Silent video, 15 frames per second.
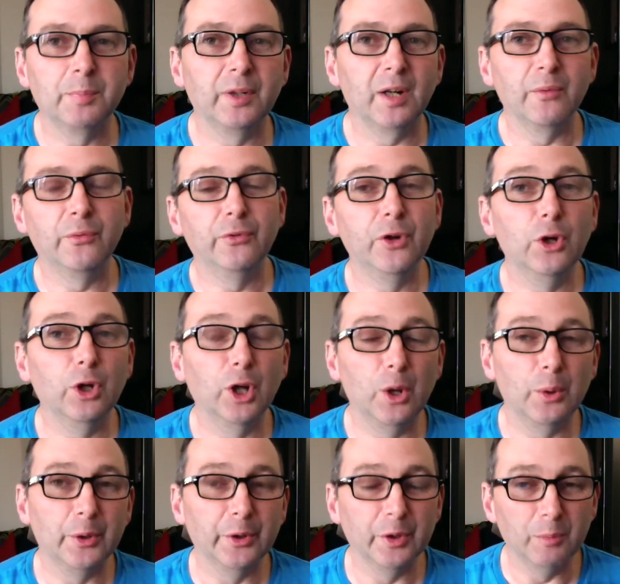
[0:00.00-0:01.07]
But I'm
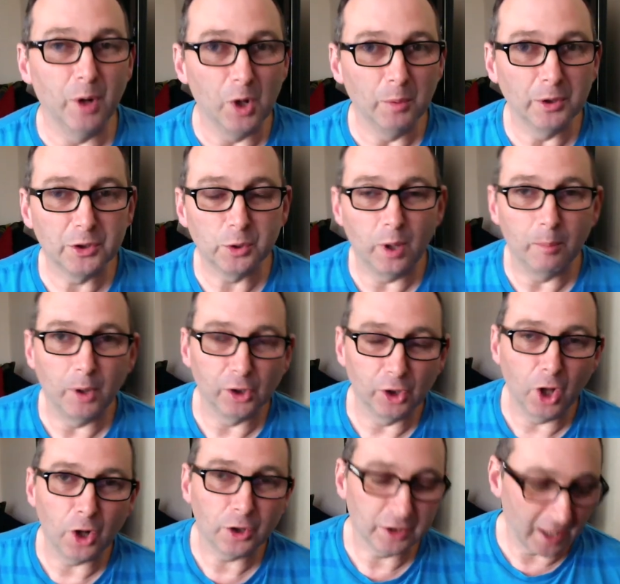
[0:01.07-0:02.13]
furloughed at the moment, so I'm on
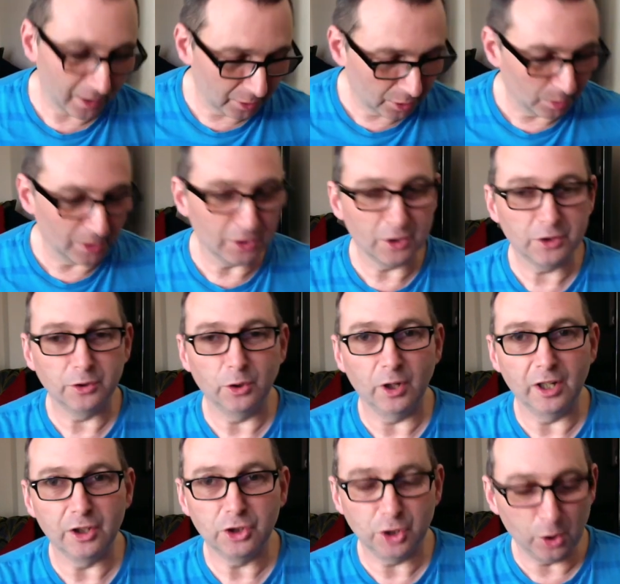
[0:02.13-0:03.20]
lockdown, so I just thought
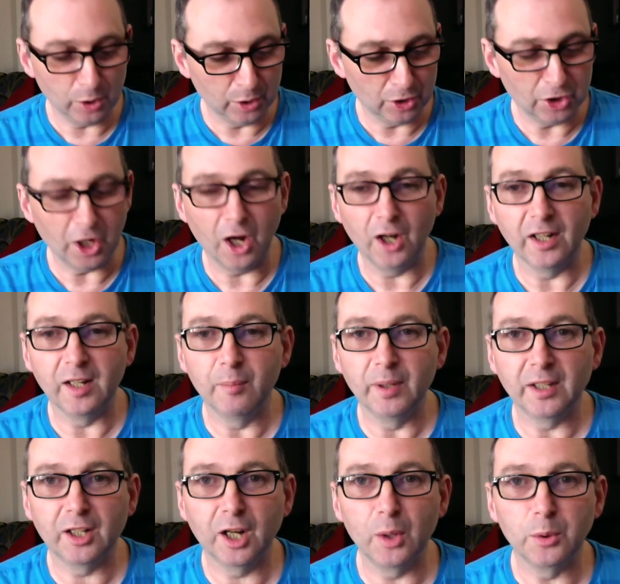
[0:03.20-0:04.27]
I'd show you Charlie a
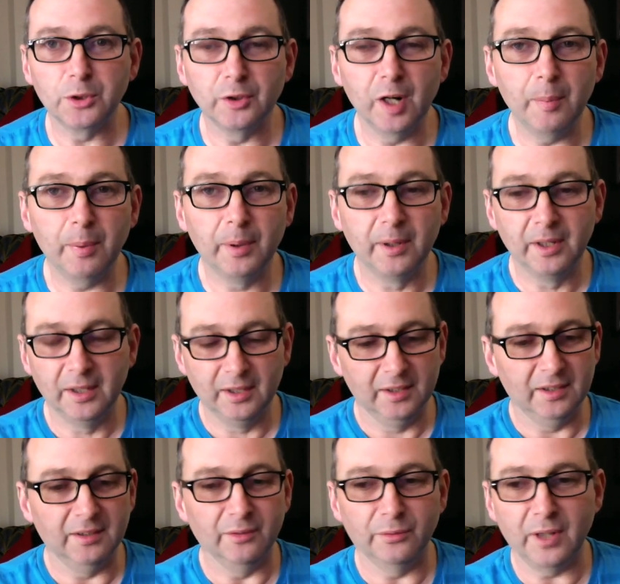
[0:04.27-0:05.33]
bit closer up.
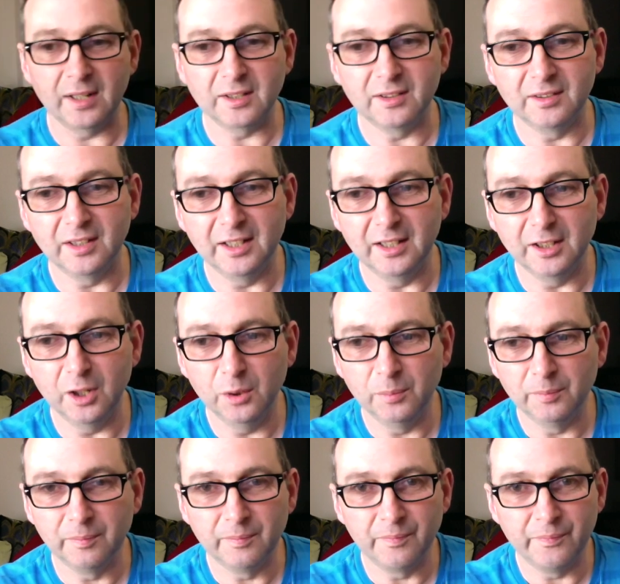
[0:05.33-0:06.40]
In fact, there you
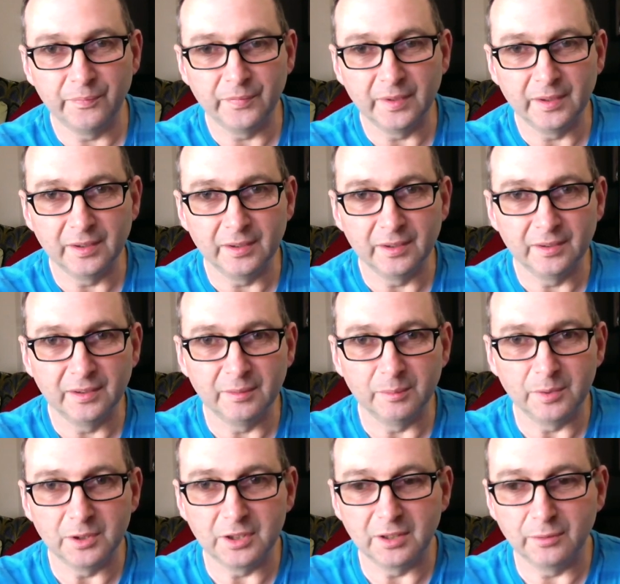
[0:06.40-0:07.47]
go.
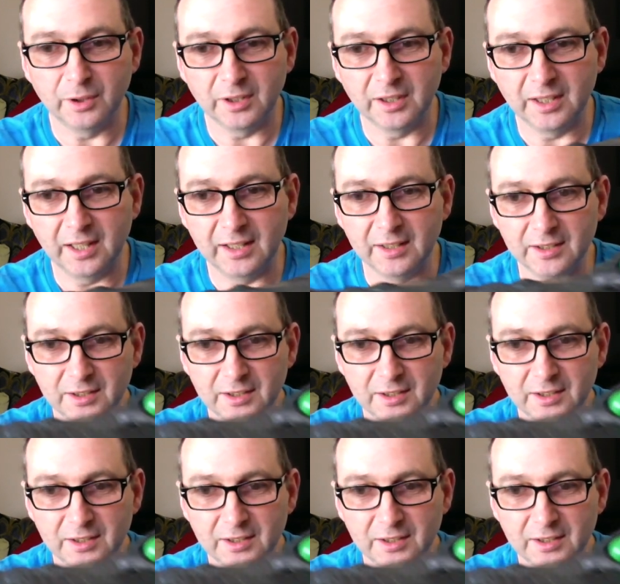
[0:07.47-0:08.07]
Let's see if I can get it.